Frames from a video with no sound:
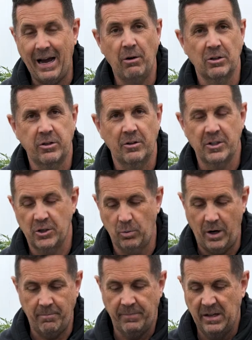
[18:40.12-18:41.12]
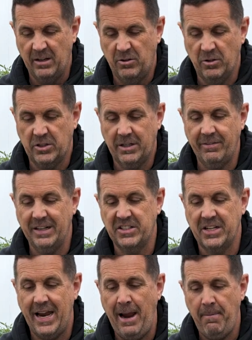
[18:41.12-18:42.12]
it out as long as you want, just give it a
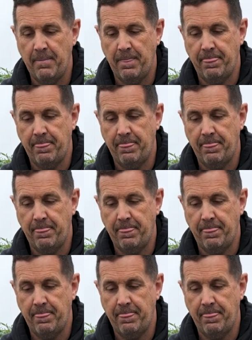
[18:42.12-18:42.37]
tear.